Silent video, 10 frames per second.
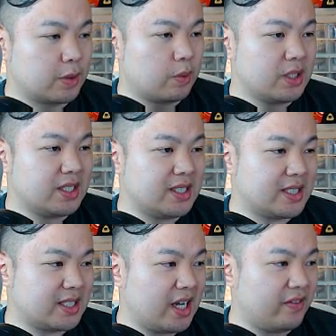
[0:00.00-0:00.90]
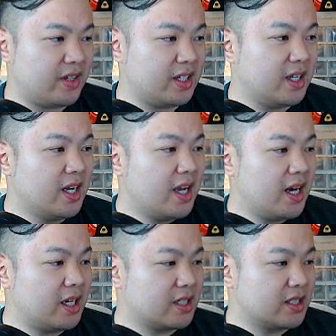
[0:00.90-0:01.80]
27. And
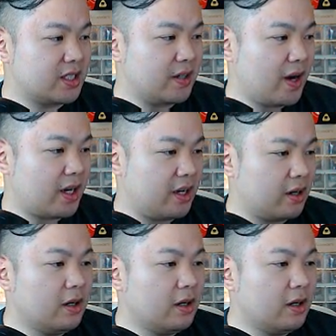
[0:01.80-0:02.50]
as you can see right here,